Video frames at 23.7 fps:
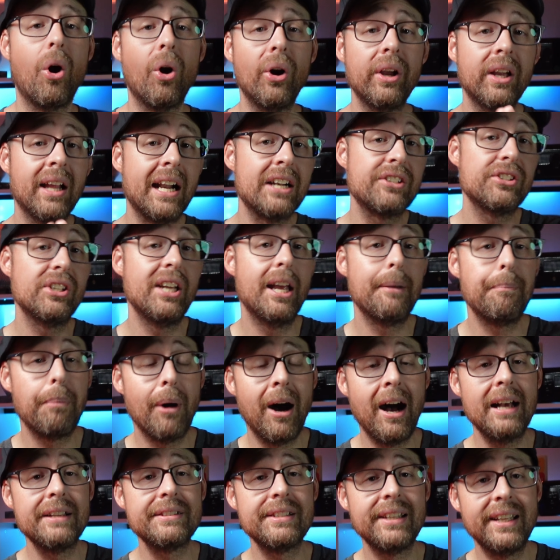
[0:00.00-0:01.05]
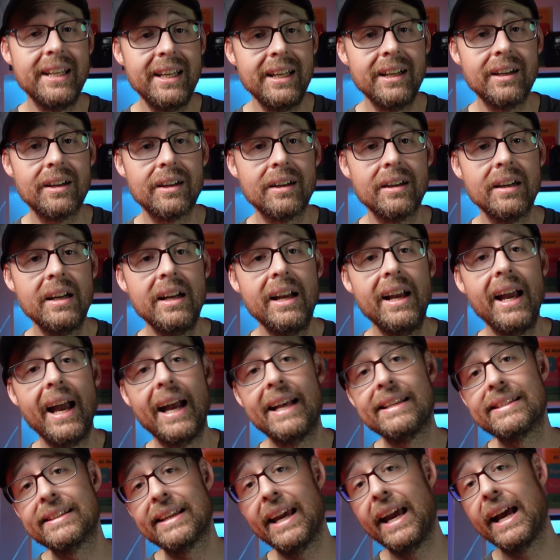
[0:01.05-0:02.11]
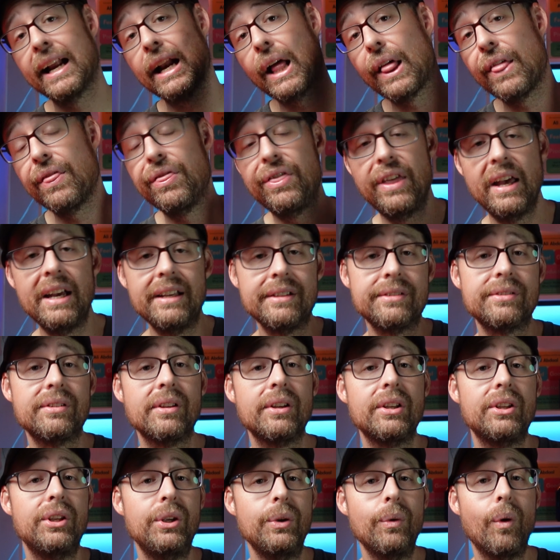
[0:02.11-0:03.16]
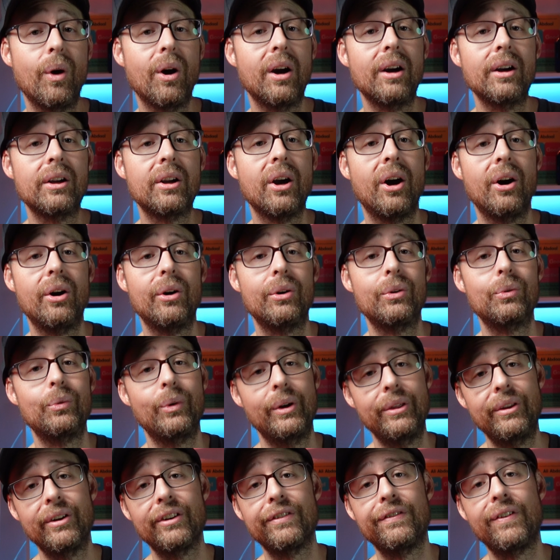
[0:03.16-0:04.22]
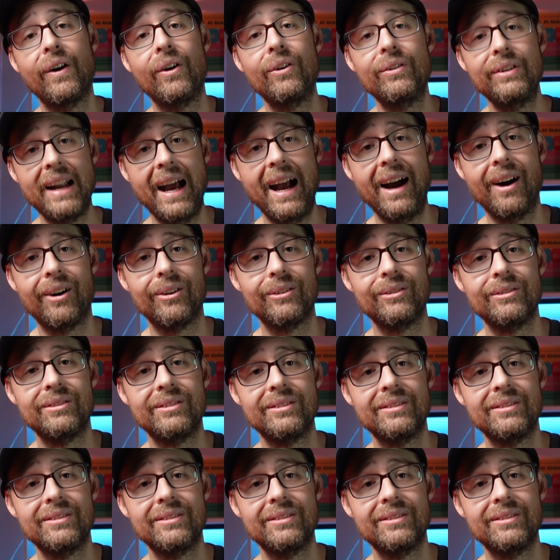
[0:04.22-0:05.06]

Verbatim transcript: or you can actually hit pause here and scan this QR code with your phone now.